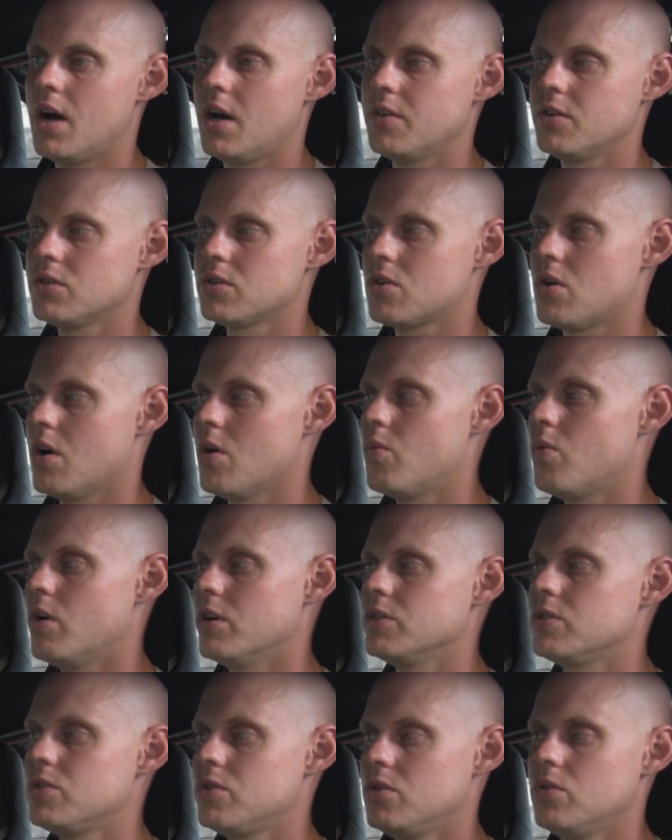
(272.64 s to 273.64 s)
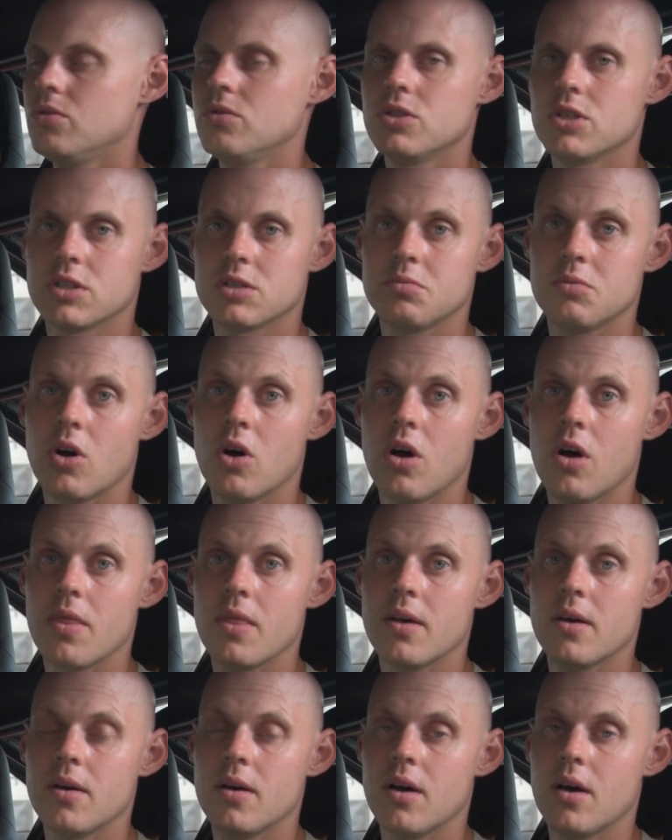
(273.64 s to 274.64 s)
This car was tuned just on
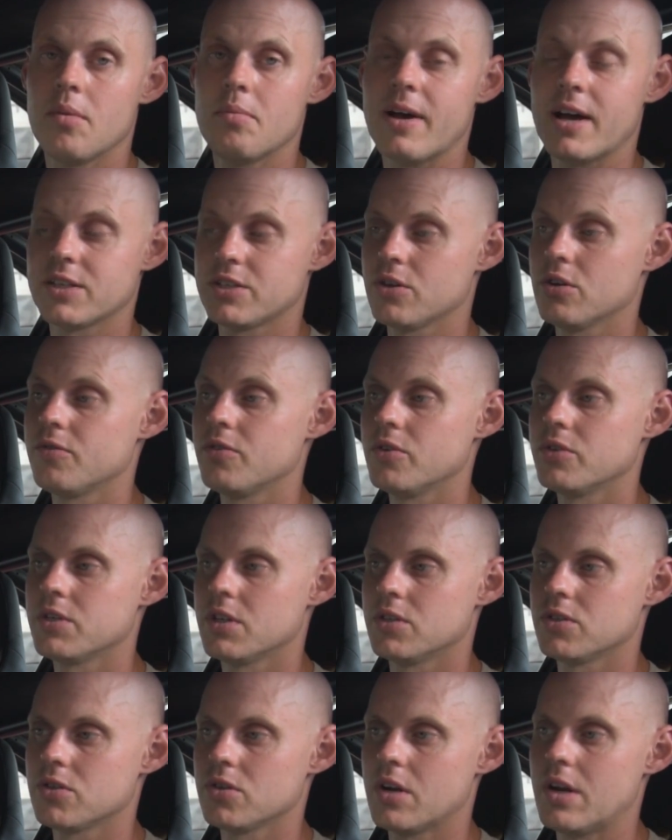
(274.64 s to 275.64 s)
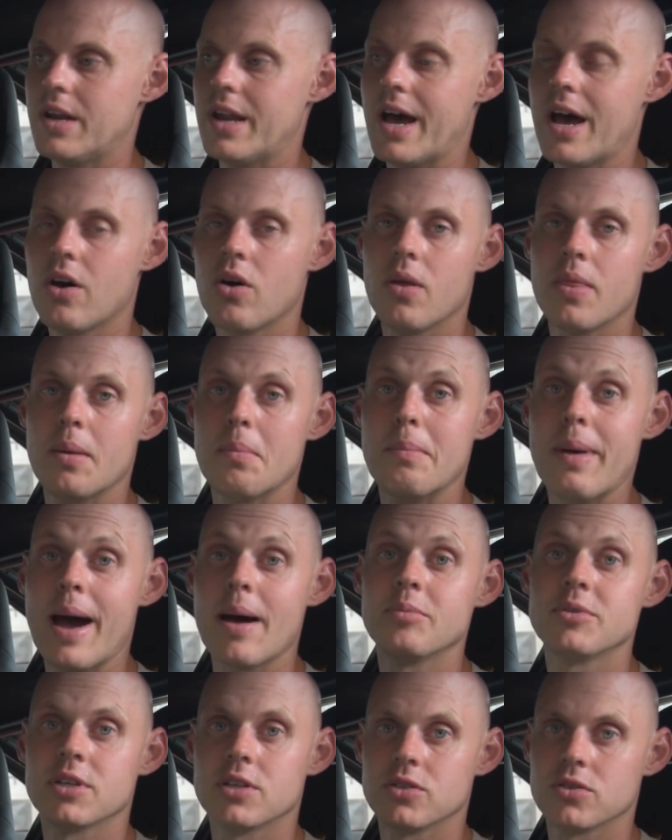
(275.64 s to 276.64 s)
the mass airflow sensor and not on the
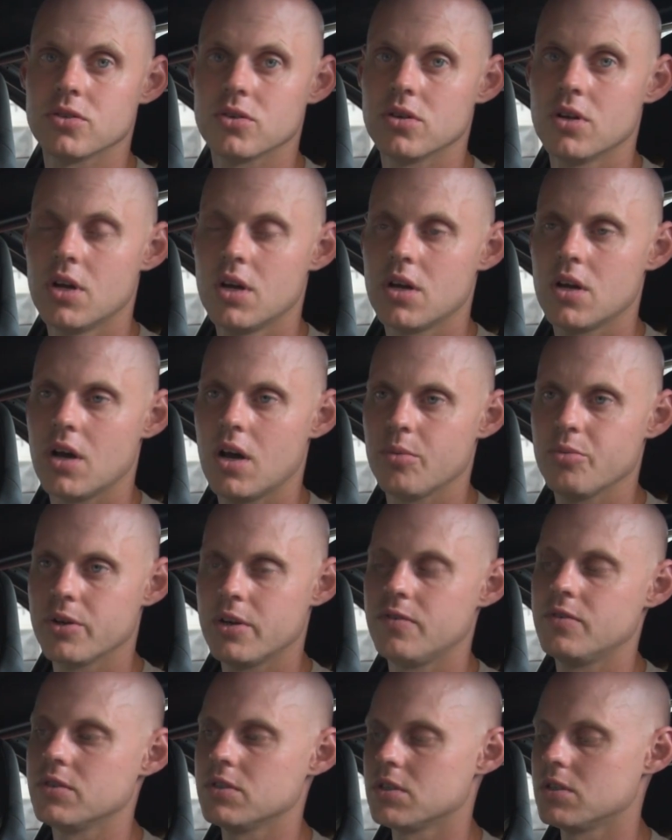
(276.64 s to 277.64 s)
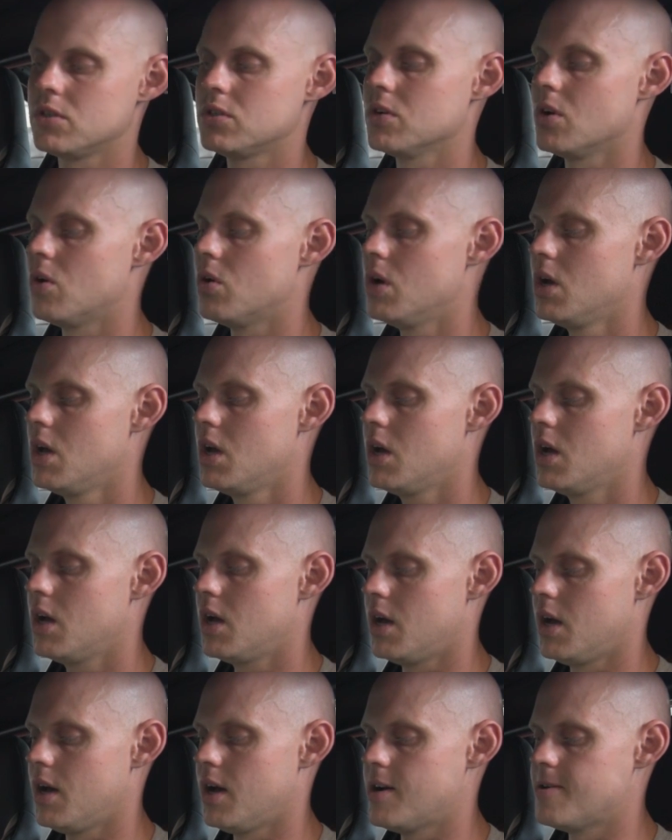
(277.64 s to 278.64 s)
map sensor previously. So
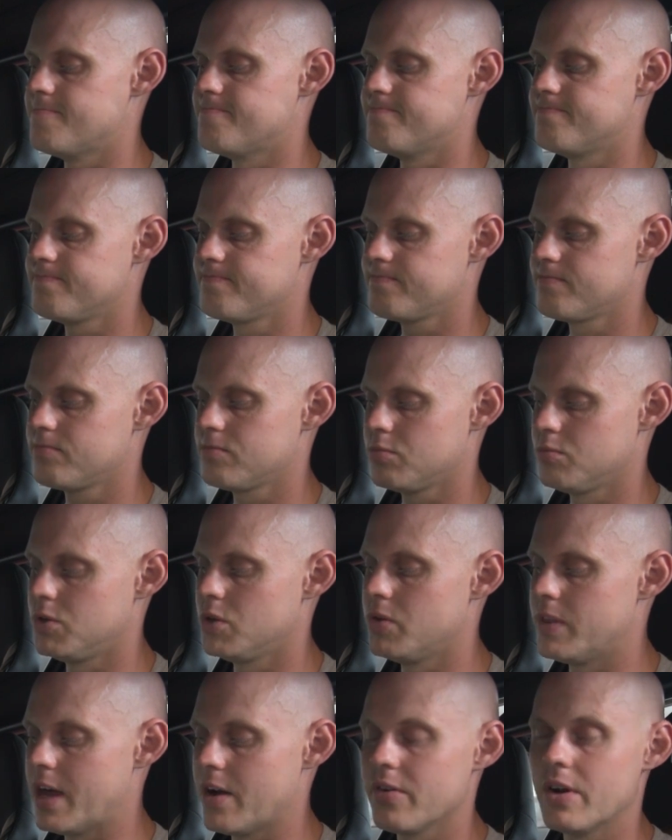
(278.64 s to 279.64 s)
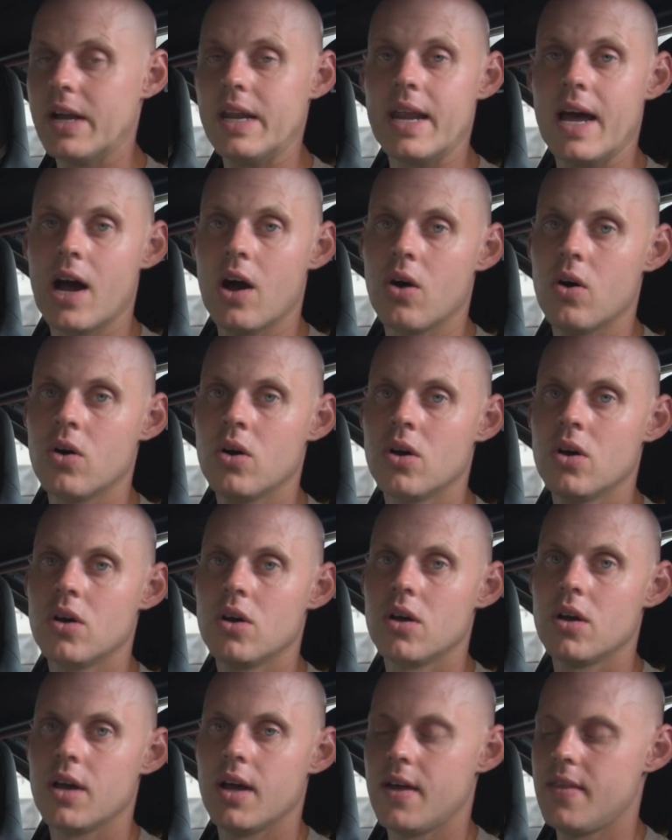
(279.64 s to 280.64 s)
I'm doing that right now,
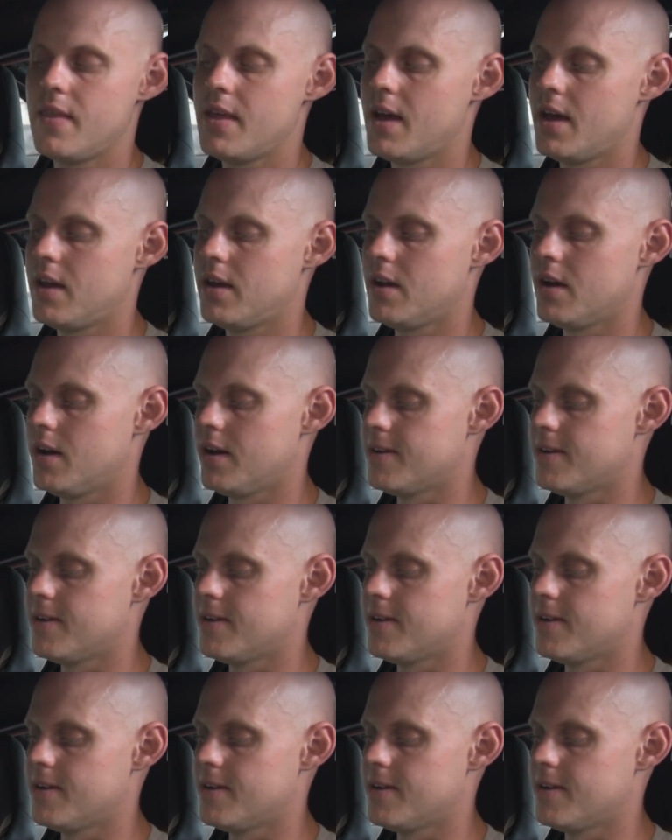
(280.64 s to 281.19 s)
and then